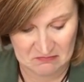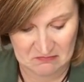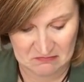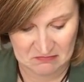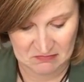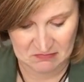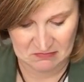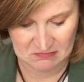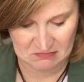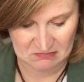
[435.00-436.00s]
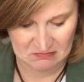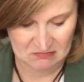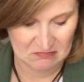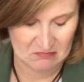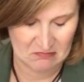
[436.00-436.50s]

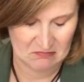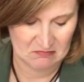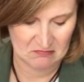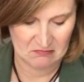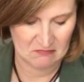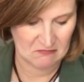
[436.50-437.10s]
[no speech]